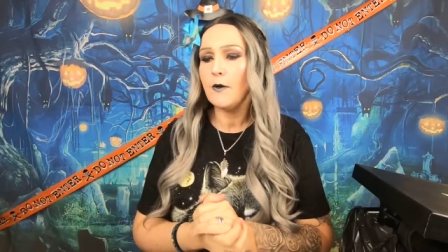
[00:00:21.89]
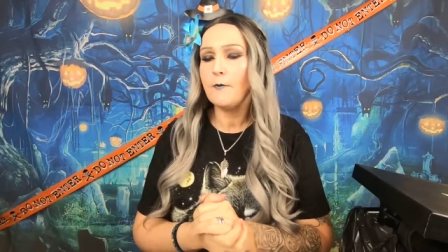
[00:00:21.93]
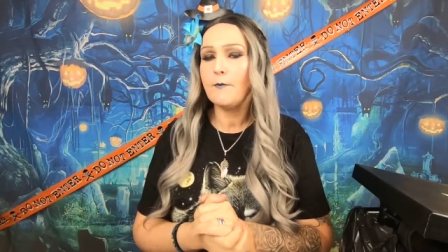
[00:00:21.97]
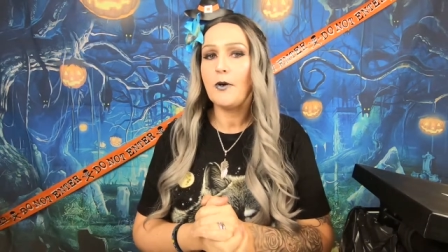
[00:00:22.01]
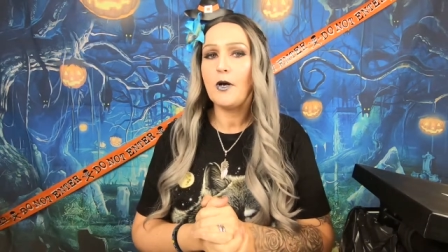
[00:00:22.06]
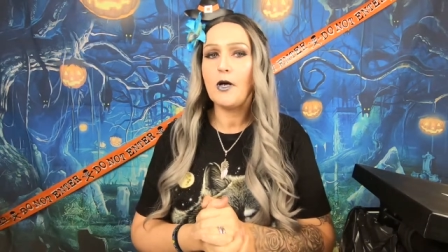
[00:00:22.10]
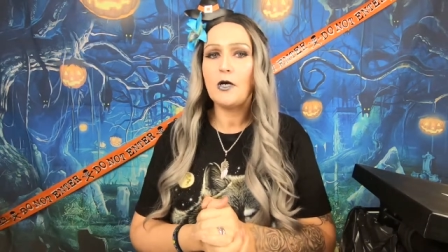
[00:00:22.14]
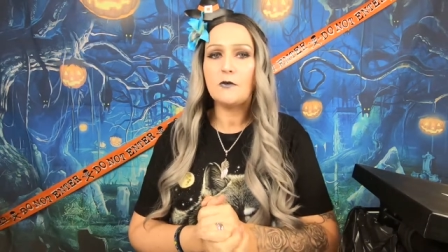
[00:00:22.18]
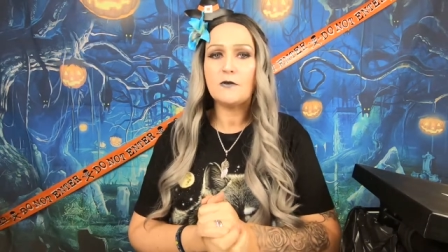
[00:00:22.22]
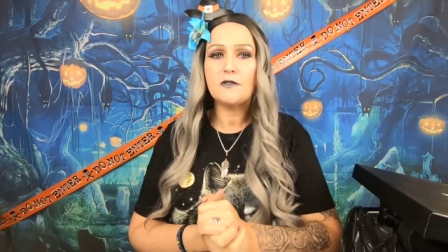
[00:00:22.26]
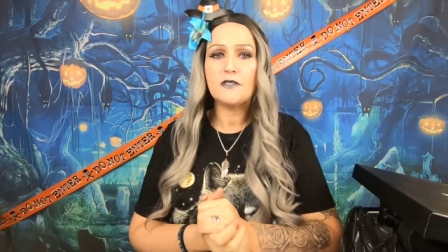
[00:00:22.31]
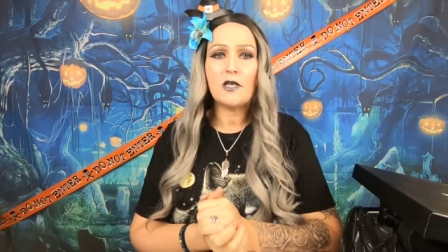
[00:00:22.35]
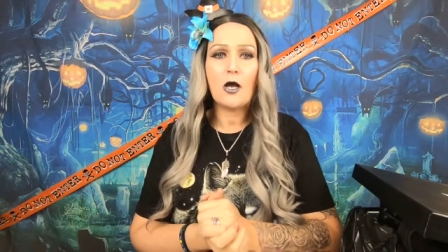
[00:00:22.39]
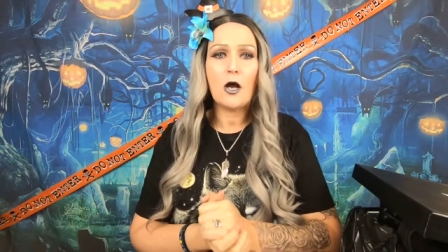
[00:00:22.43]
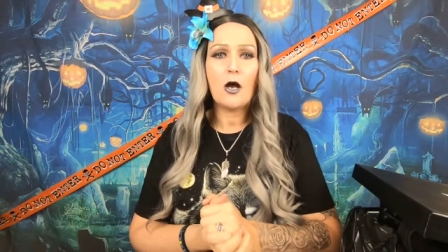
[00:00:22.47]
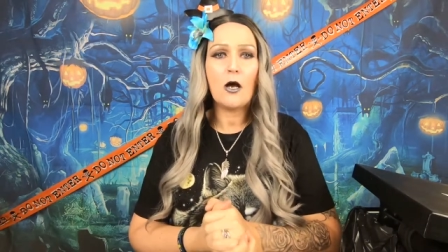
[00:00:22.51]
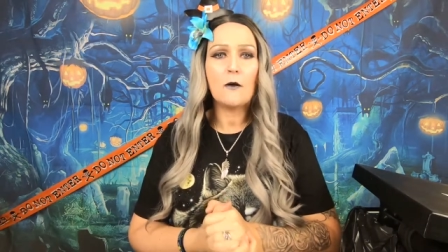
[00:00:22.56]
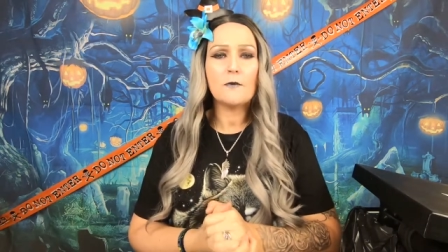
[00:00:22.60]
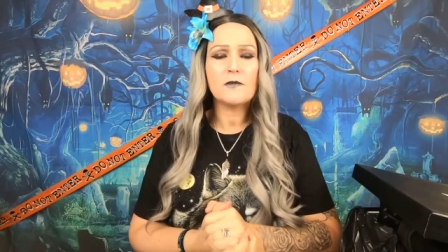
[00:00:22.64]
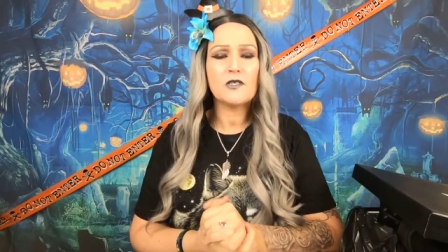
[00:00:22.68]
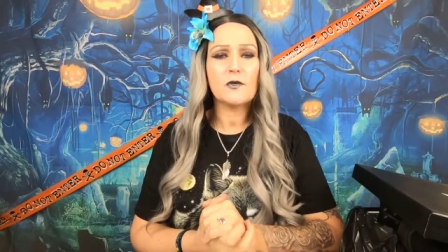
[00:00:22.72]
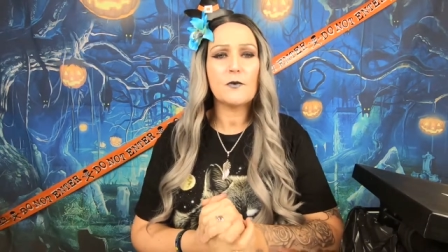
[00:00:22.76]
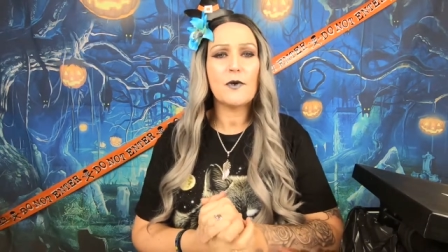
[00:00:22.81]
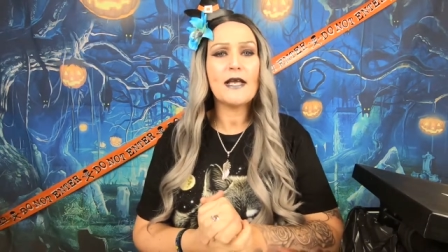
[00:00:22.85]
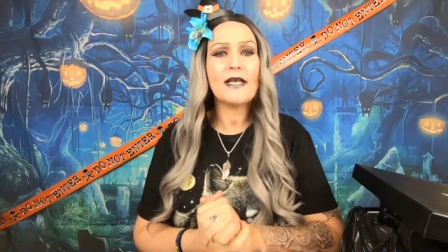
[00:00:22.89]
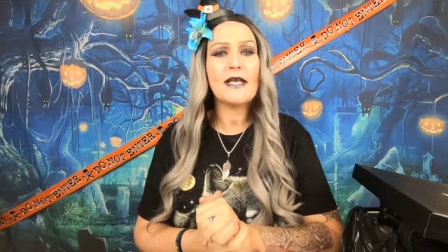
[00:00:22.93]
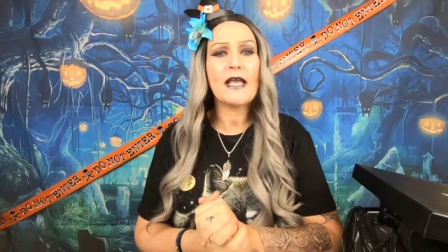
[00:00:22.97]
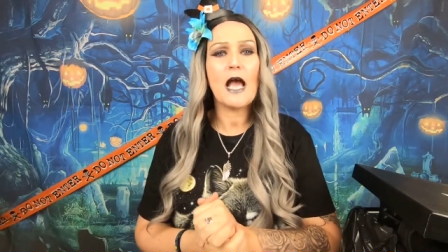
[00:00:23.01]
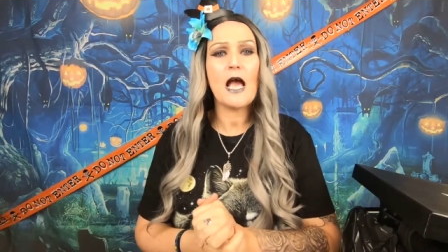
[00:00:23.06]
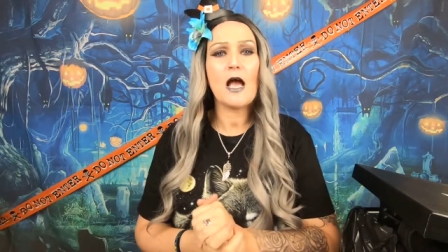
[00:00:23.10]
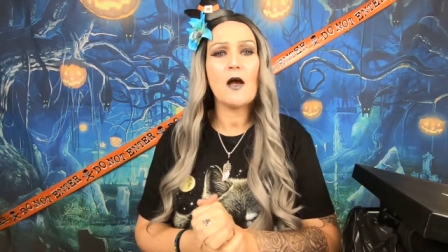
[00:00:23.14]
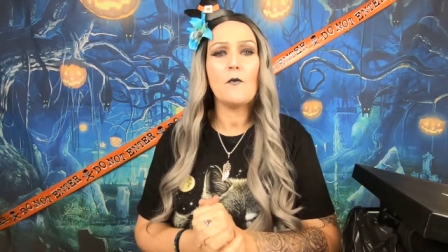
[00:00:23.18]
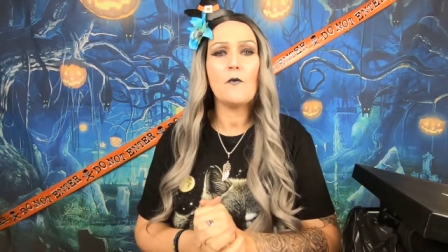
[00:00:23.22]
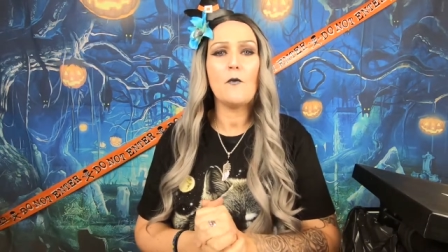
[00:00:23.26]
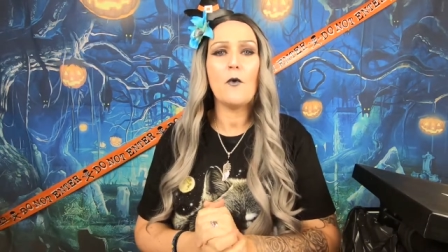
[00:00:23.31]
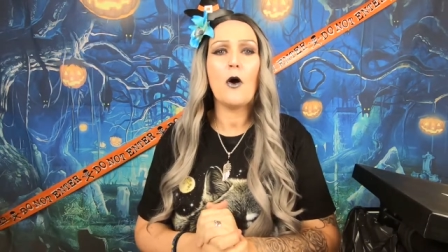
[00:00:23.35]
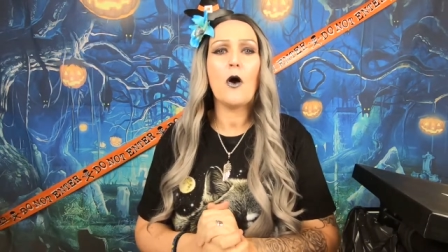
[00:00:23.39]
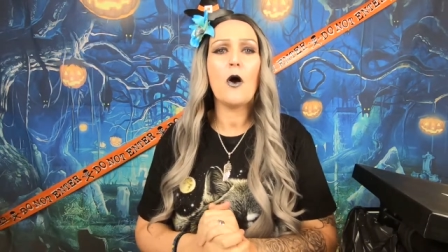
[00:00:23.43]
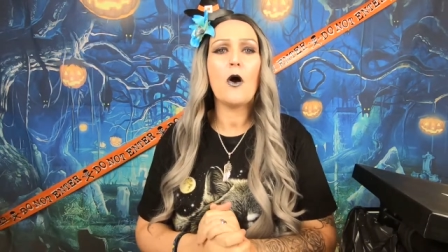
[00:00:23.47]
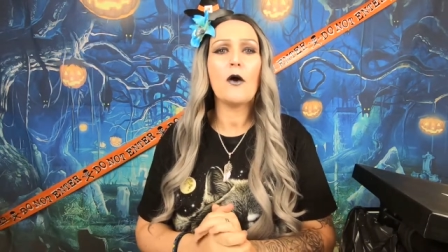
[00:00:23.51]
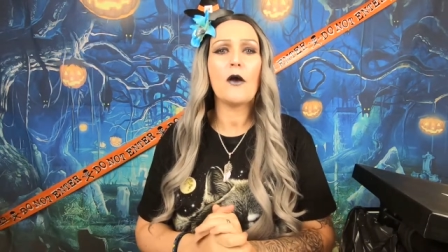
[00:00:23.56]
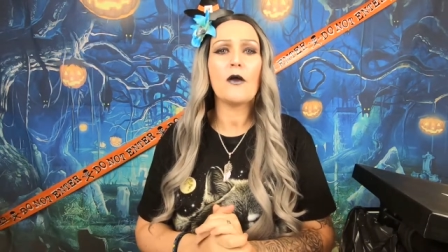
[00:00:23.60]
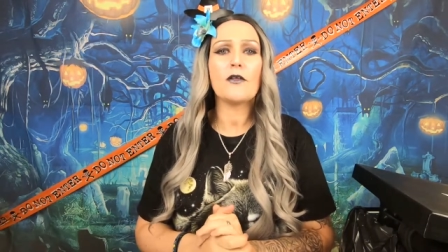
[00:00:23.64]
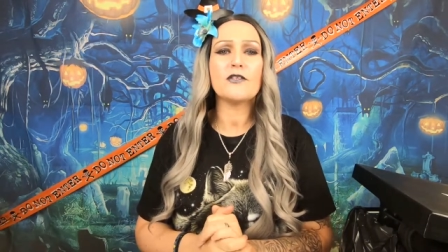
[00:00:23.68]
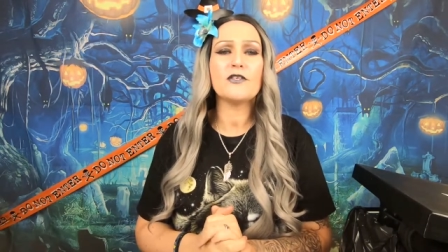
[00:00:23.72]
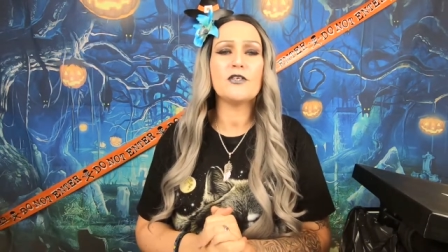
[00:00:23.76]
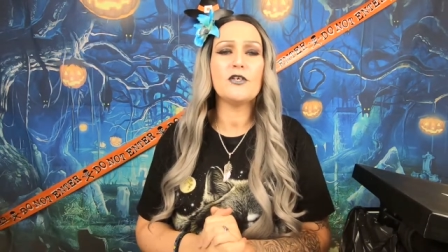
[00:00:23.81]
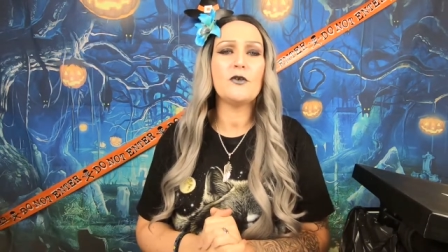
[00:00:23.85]
I'm posted up so I can't
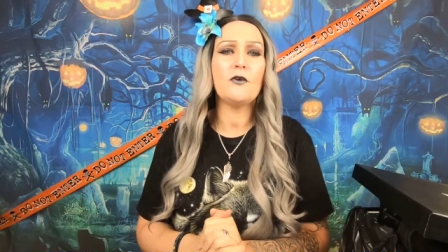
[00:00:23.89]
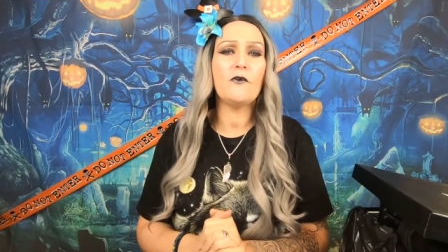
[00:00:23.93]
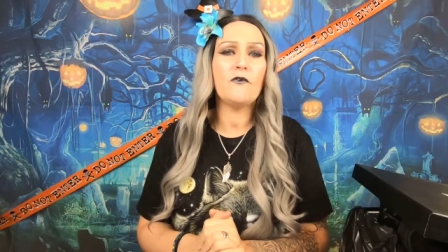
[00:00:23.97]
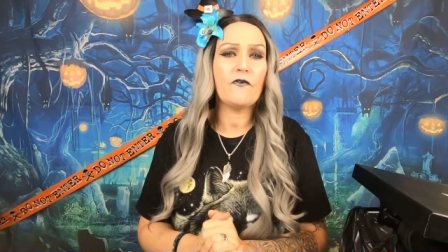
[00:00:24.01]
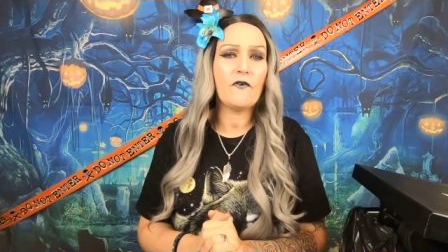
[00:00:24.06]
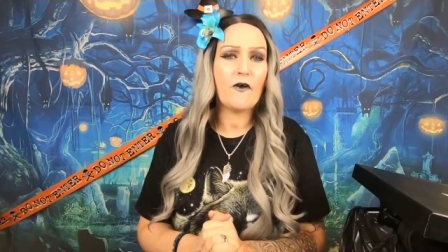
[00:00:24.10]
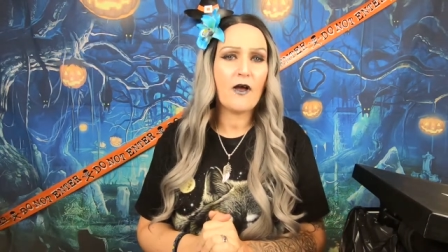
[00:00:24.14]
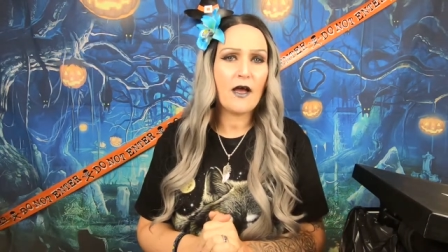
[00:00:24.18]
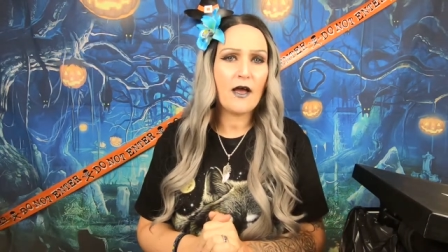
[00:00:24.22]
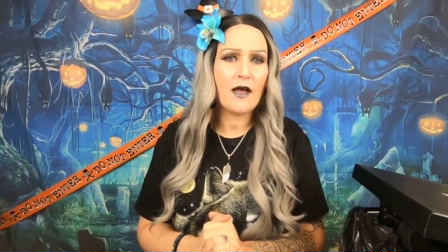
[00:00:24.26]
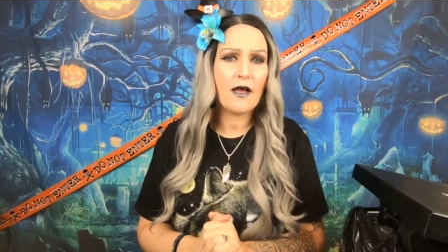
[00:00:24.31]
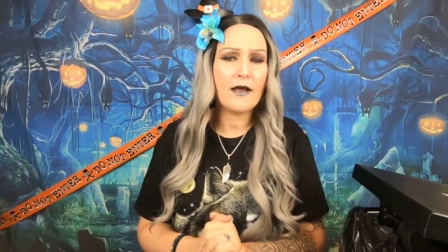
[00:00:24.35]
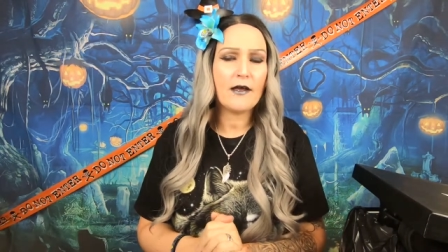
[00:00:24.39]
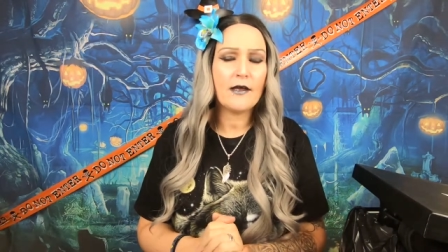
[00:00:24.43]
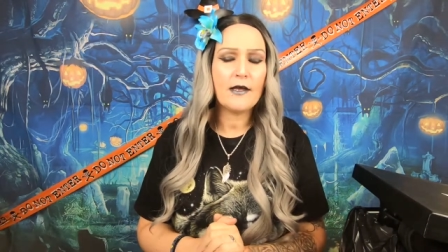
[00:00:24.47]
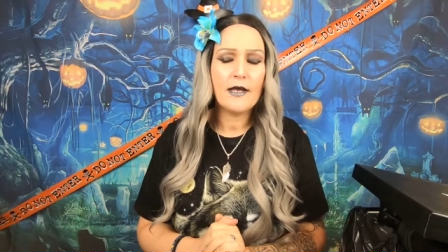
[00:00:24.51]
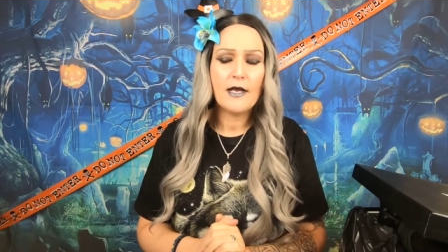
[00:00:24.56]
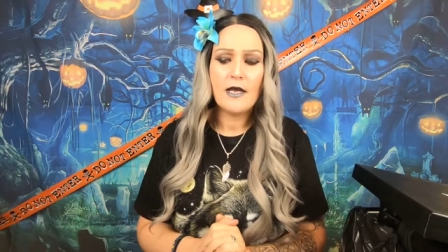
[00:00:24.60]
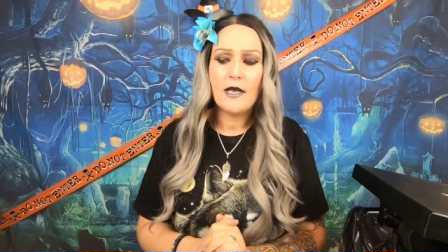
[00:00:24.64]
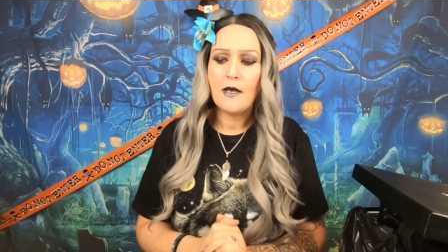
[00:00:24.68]
walk too far,